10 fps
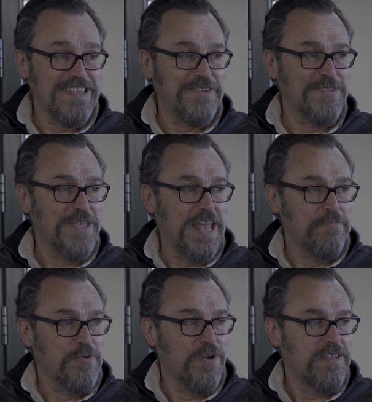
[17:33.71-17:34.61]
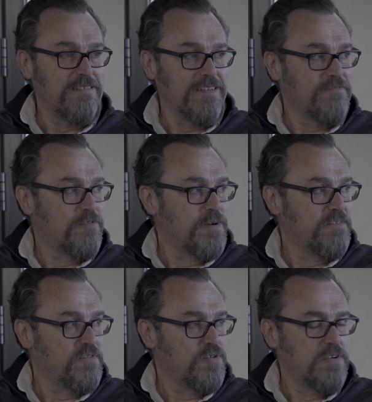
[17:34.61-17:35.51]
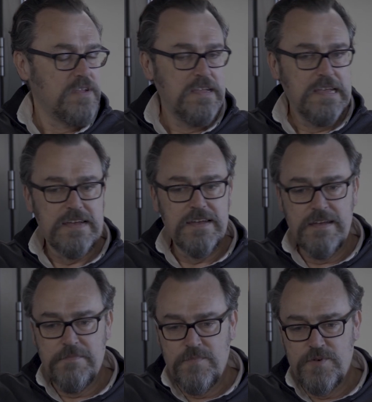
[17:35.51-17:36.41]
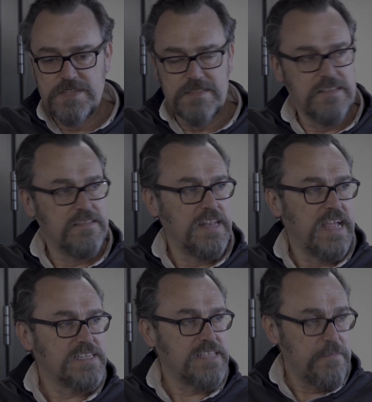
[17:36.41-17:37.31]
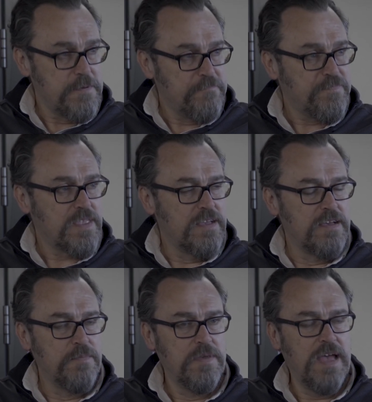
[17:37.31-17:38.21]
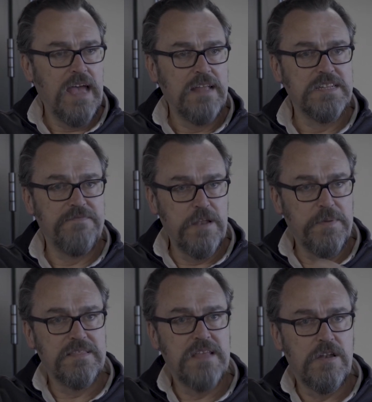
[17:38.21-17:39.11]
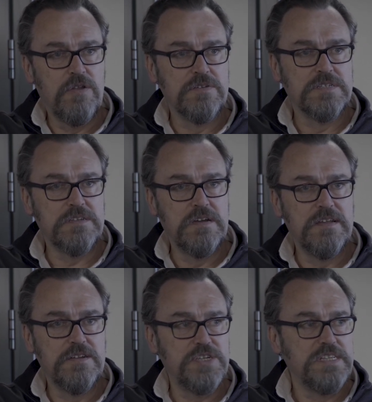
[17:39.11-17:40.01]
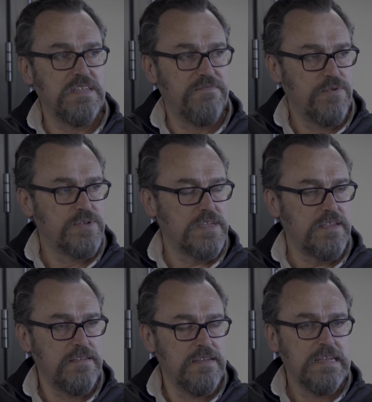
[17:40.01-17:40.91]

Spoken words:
You couldn't get a more iconic 4x4. Was the next step, and developing that alongside our GT40.